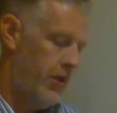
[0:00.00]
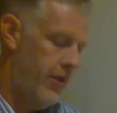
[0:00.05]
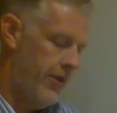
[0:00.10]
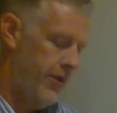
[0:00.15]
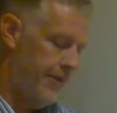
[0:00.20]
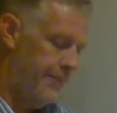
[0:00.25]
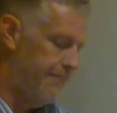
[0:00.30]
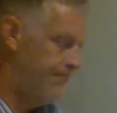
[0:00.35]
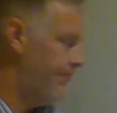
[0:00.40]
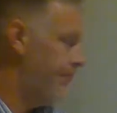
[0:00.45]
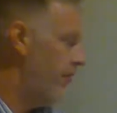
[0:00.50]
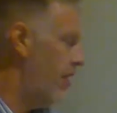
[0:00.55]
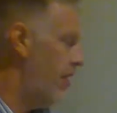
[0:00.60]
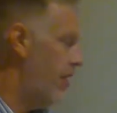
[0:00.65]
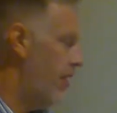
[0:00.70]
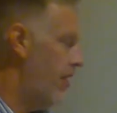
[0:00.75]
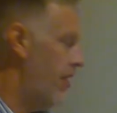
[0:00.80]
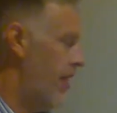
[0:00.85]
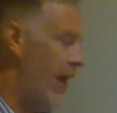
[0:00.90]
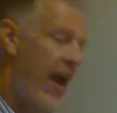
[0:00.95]
Right?
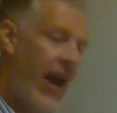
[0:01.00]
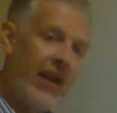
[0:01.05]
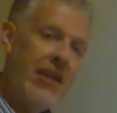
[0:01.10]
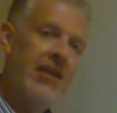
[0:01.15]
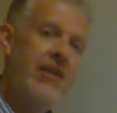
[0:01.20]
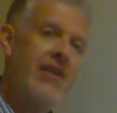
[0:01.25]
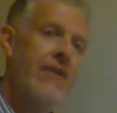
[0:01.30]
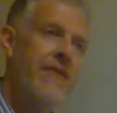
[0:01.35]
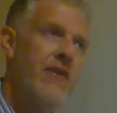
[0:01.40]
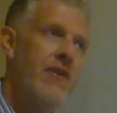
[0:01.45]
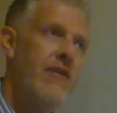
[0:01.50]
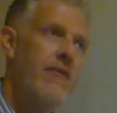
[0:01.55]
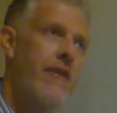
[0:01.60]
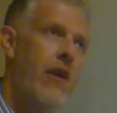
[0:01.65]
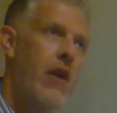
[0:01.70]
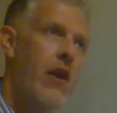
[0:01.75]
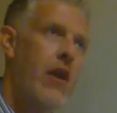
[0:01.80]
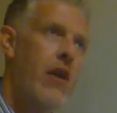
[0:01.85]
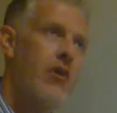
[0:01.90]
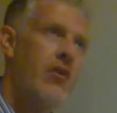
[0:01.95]
They act as if it's
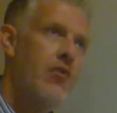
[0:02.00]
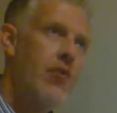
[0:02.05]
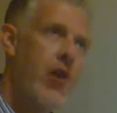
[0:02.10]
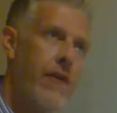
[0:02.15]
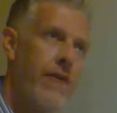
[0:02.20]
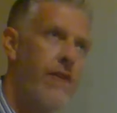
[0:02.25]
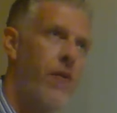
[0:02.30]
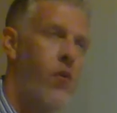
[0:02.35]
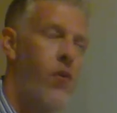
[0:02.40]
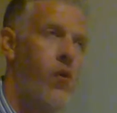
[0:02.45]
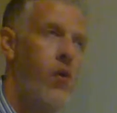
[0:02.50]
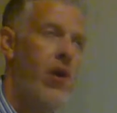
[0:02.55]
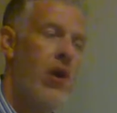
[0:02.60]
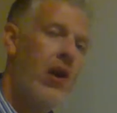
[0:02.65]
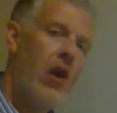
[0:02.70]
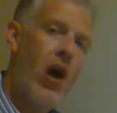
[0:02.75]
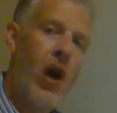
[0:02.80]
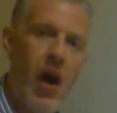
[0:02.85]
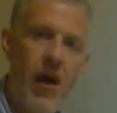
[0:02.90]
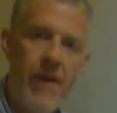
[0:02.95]
very straightforward
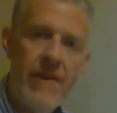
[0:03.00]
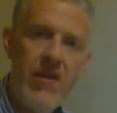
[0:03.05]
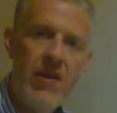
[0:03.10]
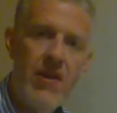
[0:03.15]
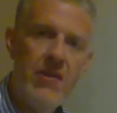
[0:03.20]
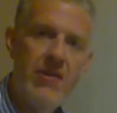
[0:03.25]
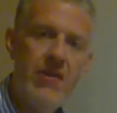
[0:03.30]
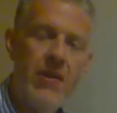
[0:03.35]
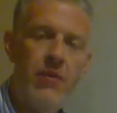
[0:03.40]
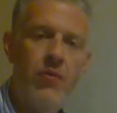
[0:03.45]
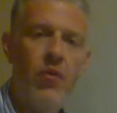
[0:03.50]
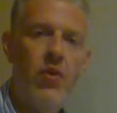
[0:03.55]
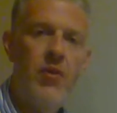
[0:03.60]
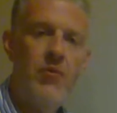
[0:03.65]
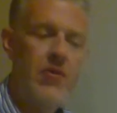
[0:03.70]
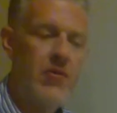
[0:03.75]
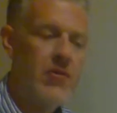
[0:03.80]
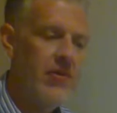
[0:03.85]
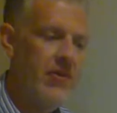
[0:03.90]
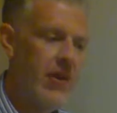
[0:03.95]
and obvious, and
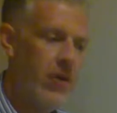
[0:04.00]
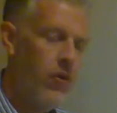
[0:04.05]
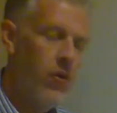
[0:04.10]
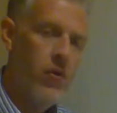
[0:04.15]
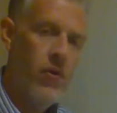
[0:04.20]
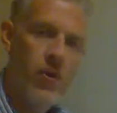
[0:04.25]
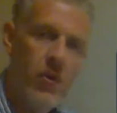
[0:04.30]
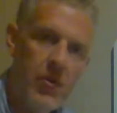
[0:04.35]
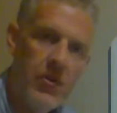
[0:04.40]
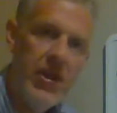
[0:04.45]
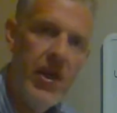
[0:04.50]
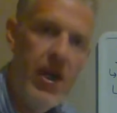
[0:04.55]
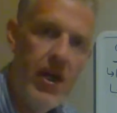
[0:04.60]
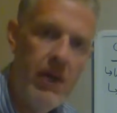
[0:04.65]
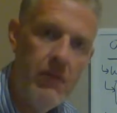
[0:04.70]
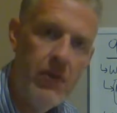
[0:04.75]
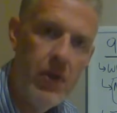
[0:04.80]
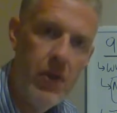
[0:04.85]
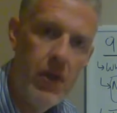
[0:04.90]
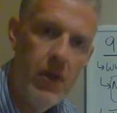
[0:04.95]
Williams will say, "Well, hold
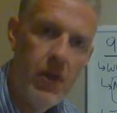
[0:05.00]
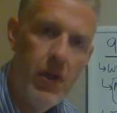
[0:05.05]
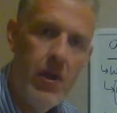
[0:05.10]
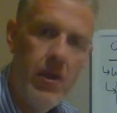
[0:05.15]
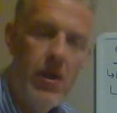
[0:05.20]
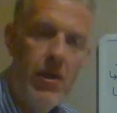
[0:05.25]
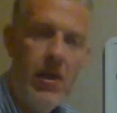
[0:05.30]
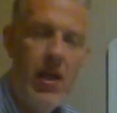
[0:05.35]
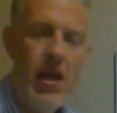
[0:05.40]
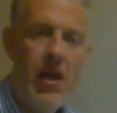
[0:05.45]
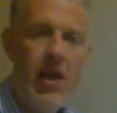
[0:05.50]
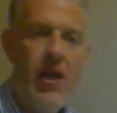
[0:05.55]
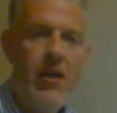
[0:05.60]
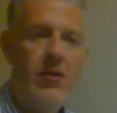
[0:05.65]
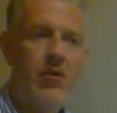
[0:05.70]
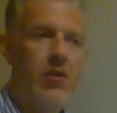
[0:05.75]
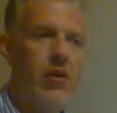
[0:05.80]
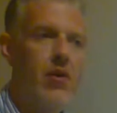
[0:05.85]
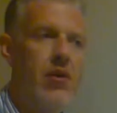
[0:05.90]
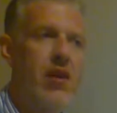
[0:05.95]
up." Okay, I
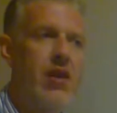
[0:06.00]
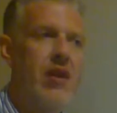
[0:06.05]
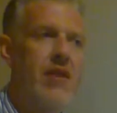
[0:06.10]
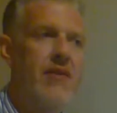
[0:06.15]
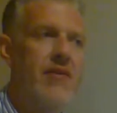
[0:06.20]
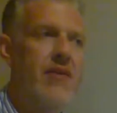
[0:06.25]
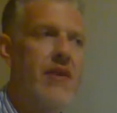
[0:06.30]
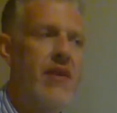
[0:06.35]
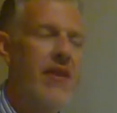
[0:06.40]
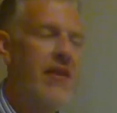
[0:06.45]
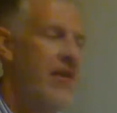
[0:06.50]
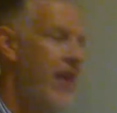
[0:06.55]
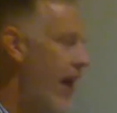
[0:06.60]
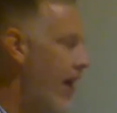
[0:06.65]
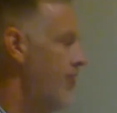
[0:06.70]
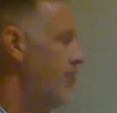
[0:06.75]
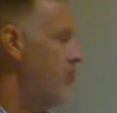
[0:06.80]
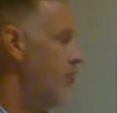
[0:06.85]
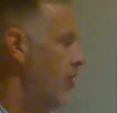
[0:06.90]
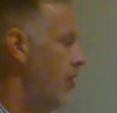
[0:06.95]
don't know that it's
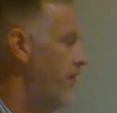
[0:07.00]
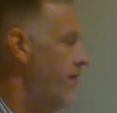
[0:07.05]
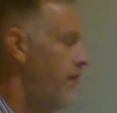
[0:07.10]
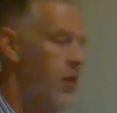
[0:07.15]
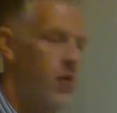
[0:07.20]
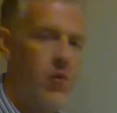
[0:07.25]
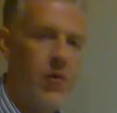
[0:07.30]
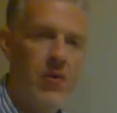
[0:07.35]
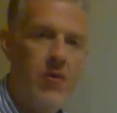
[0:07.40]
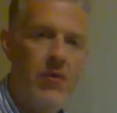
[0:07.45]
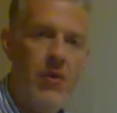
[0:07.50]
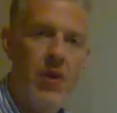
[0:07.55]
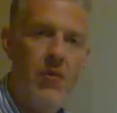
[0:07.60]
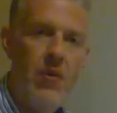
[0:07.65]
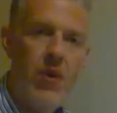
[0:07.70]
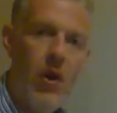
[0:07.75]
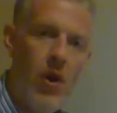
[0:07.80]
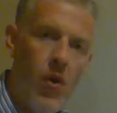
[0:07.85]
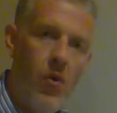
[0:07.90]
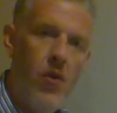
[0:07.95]
that straightforward that
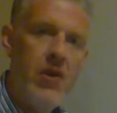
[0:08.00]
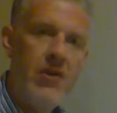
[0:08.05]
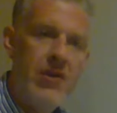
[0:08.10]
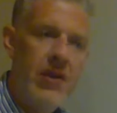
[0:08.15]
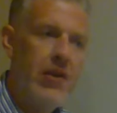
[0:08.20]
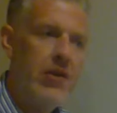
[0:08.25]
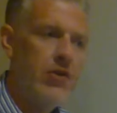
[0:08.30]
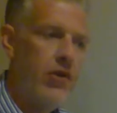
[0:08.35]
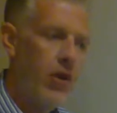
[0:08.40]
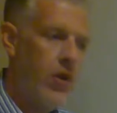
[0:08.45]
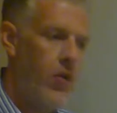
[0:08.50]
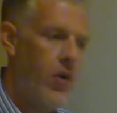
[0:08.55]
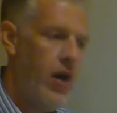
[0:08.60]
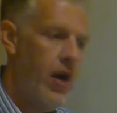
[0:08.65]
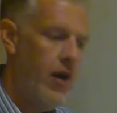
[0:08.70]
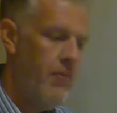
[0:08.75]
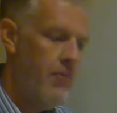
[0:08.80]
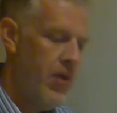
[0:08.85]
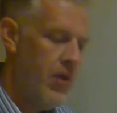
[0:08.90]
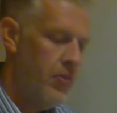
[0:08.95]
we always ought to
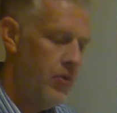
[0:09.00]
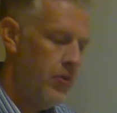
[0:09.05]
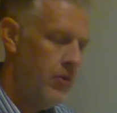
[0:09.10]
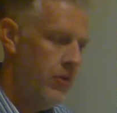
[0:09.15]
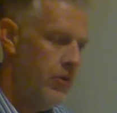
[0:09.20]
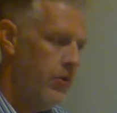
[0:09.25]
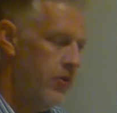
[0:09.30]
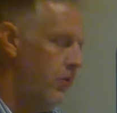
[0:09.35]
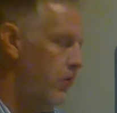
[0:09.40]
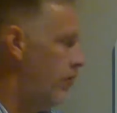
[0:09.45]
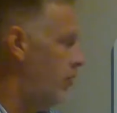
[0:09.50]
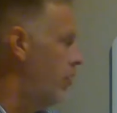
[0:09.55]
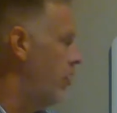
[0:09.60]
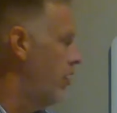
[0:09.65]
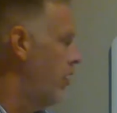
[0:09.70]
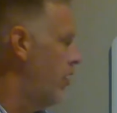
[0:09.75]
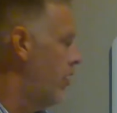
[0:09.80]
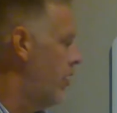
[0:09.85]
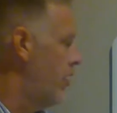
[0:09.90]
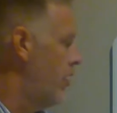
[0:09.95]
require people to
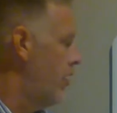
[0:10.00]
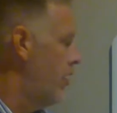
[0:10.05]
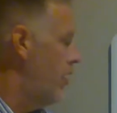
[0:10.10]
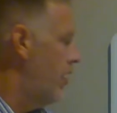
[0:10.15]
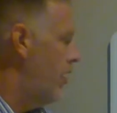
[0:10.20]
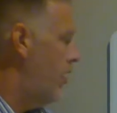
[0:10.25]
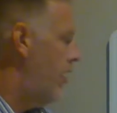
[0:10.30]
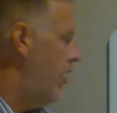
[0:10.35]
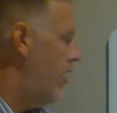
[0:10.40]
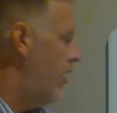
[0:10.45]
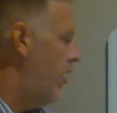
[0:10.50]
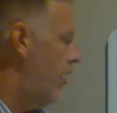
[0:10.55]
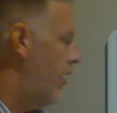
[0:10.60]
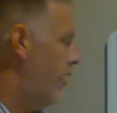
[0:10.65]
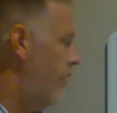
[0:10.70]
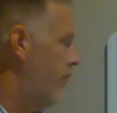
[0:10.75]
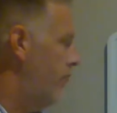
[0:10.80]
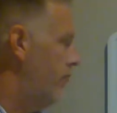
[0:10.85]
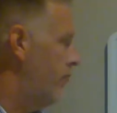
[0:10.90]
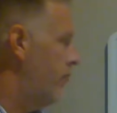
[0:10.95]

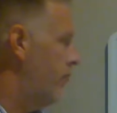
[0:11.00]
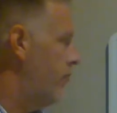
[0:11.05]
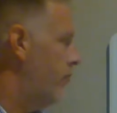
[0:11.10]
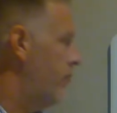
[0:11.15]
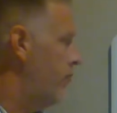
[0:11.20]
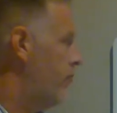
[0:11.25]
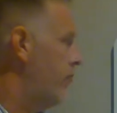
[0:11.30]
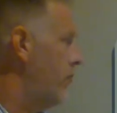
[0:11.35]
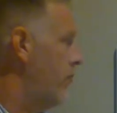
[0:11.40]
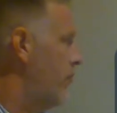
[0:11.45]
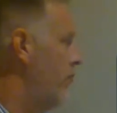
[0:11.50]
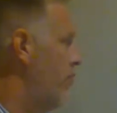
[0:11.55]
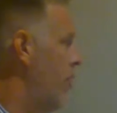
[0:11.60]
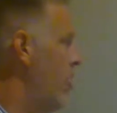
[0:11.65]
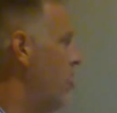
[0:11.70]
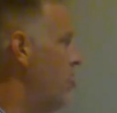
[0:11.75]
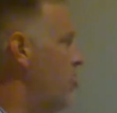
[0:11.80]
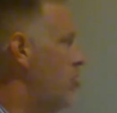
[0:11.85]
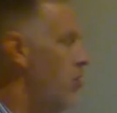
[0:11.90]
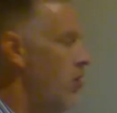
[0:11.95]
um,
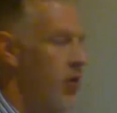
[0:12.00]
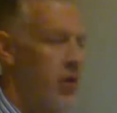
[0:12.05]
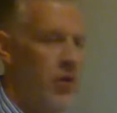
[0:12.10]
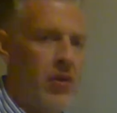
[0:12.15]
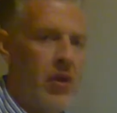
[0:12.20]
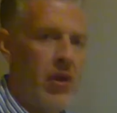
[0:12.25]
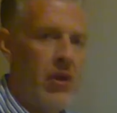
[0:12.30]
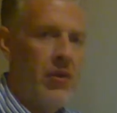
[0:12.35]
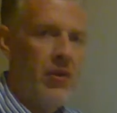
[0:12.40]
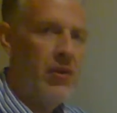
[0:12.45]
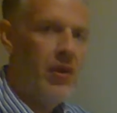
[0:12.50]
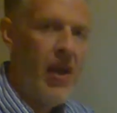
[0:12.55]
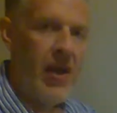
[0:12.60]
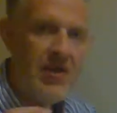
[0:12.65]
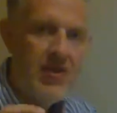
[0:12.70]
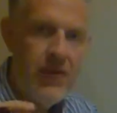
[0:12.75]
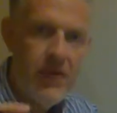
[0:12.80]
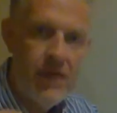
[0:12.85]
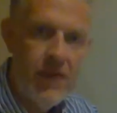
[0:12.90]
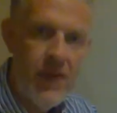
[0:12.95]
ensure the
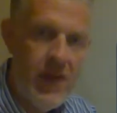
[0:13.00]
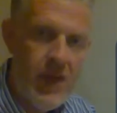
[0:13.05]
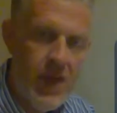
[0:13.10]
lesser of the